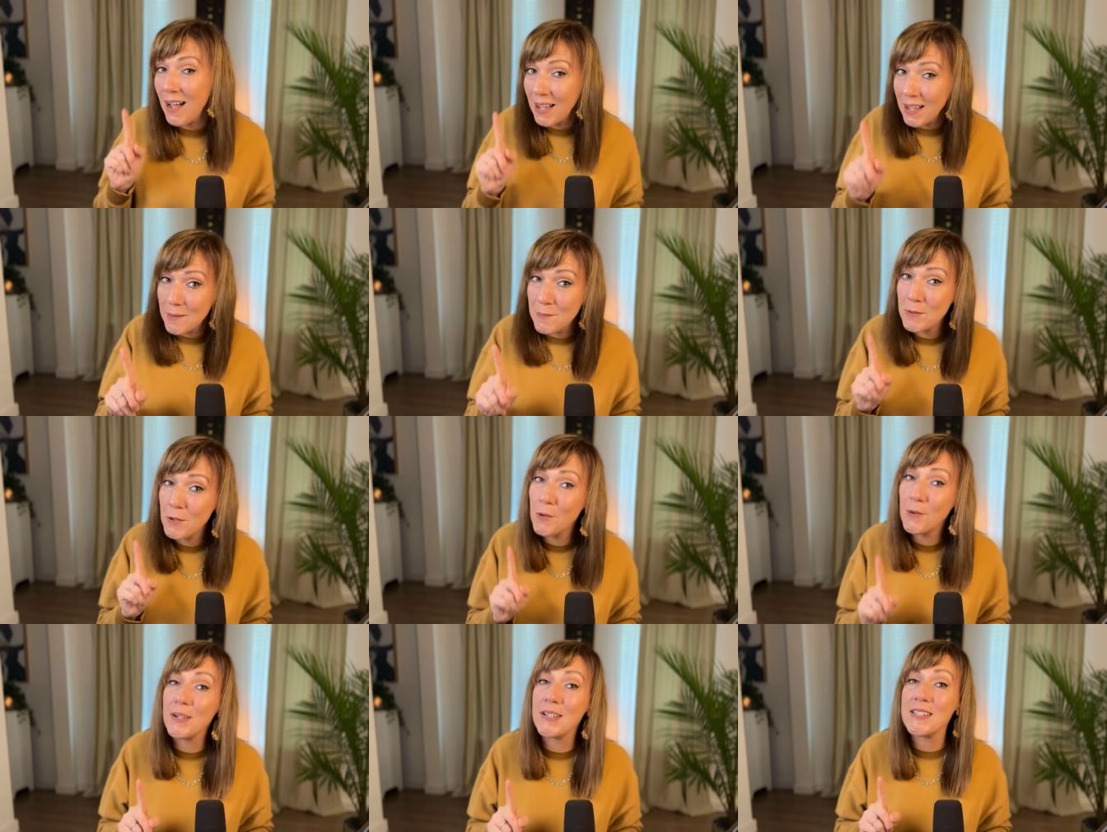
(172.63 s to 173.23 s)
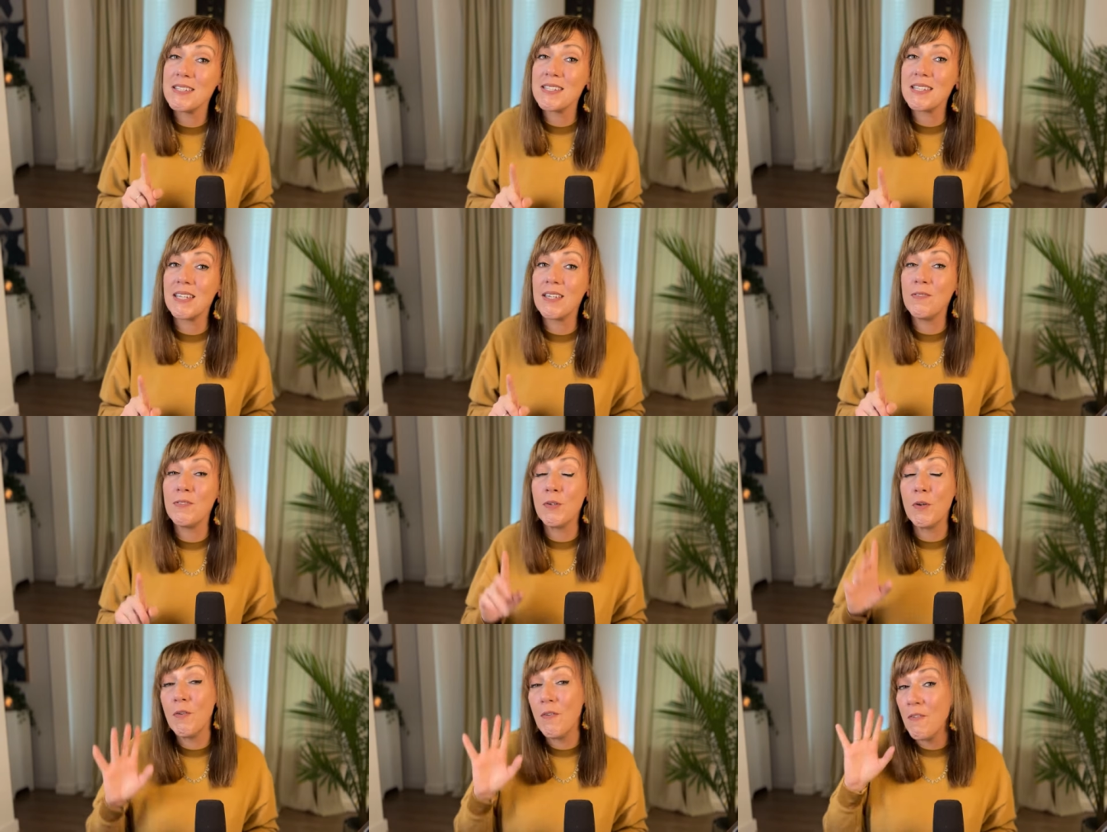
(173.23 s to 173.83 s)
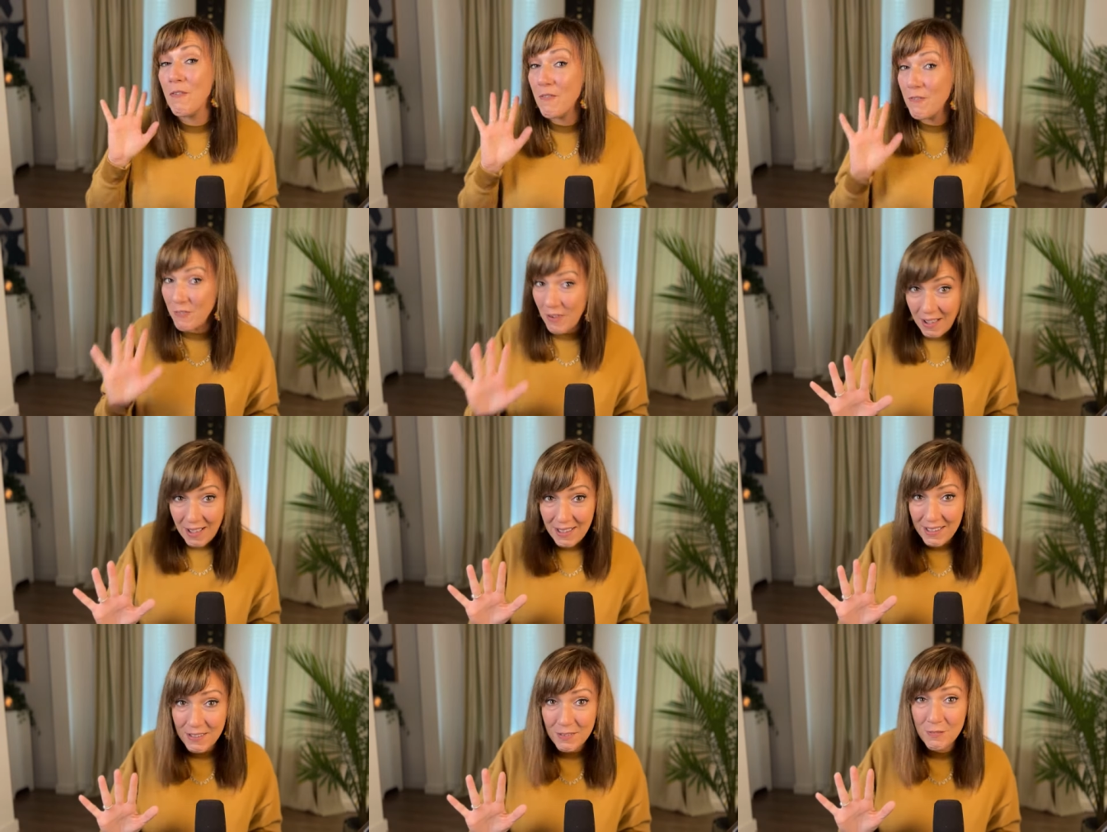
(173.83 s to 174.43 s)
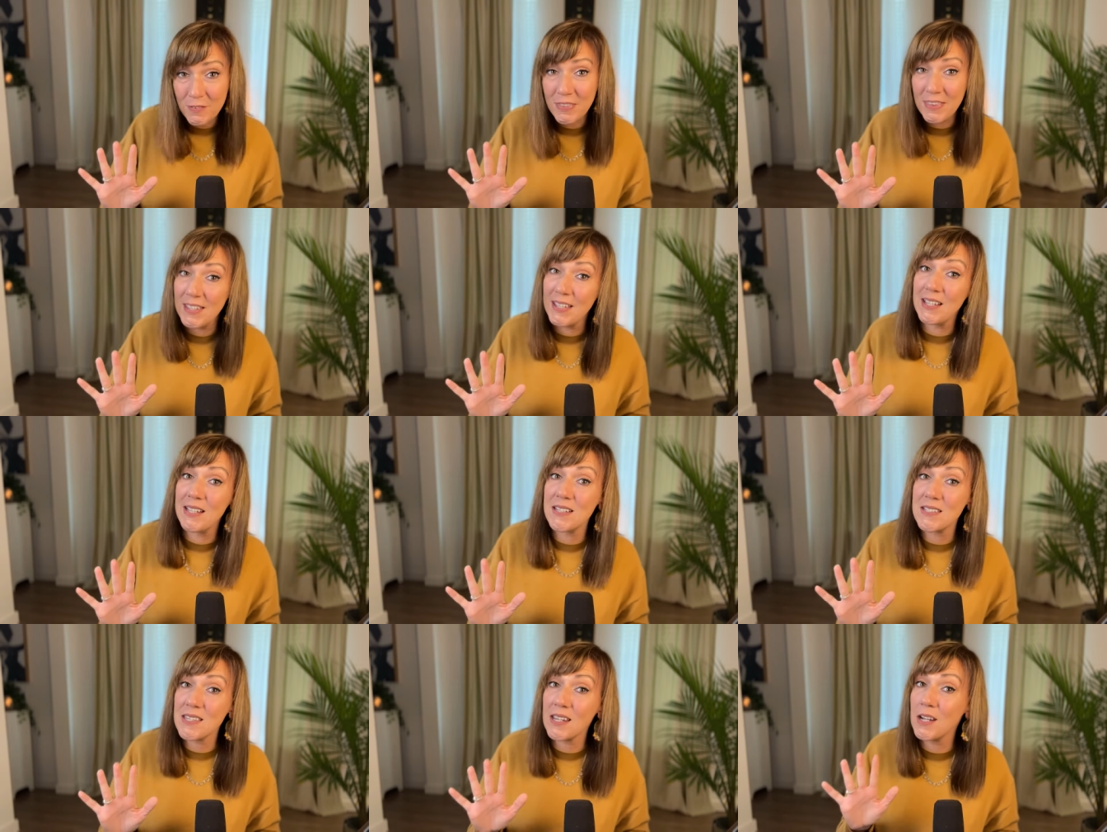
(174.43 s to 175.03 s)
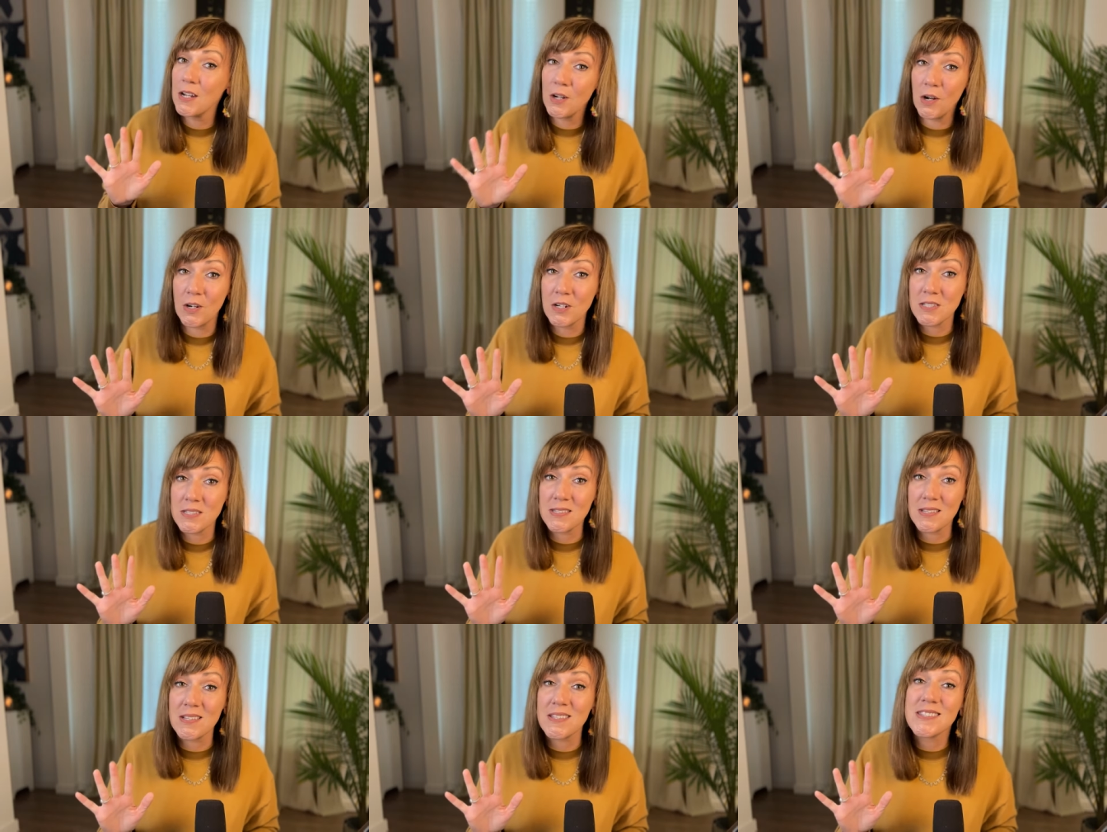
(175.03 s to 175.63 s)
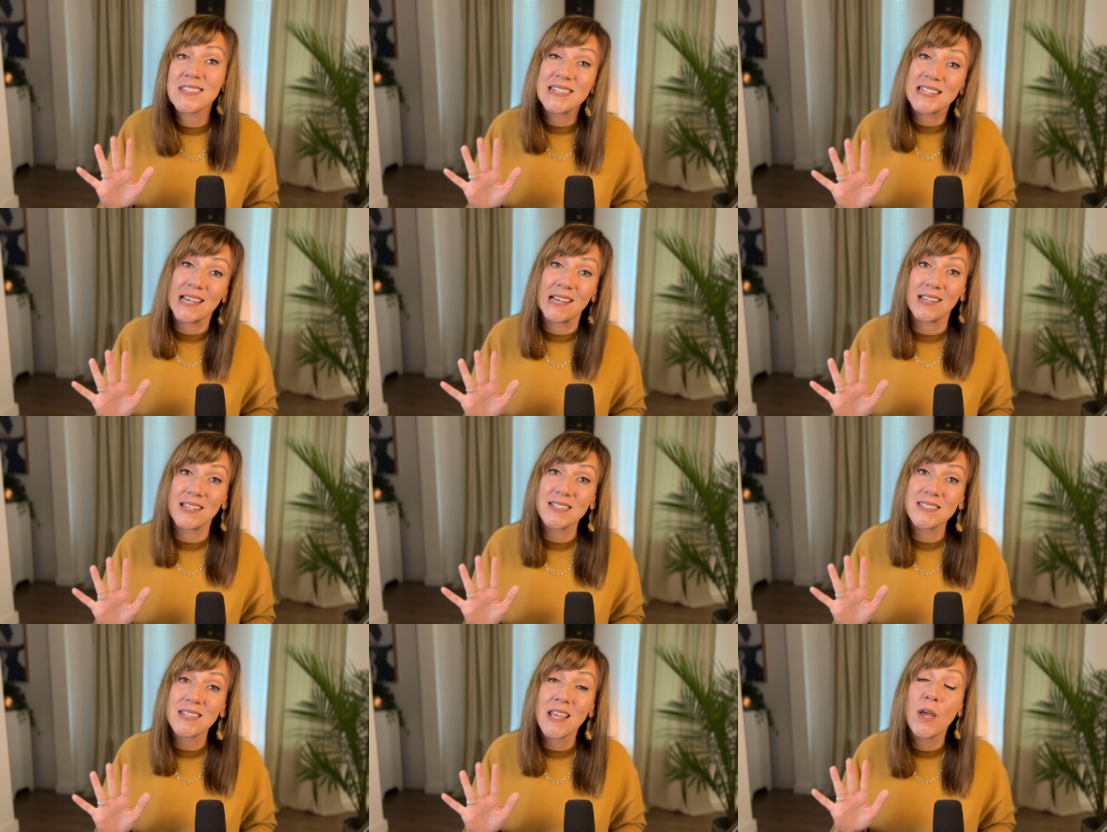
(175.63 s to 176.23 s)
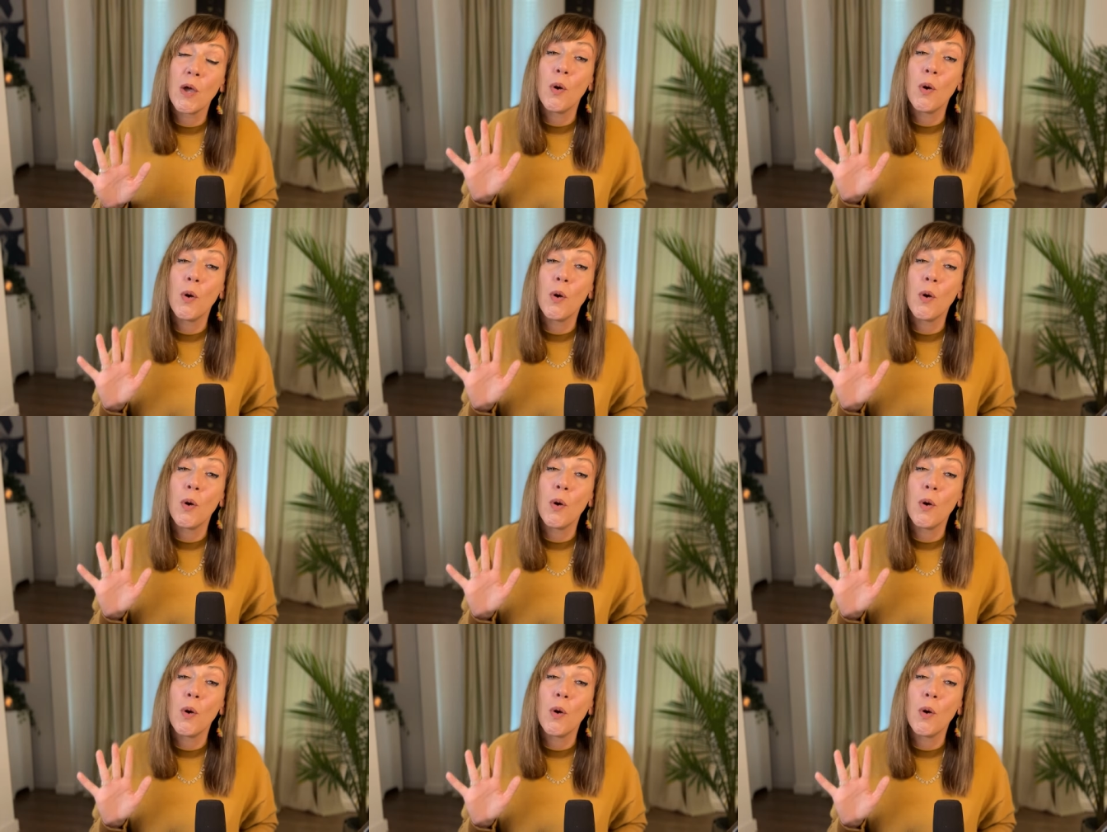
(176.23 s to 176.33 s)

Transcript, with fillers: I'm going to give you five things that a narcissist does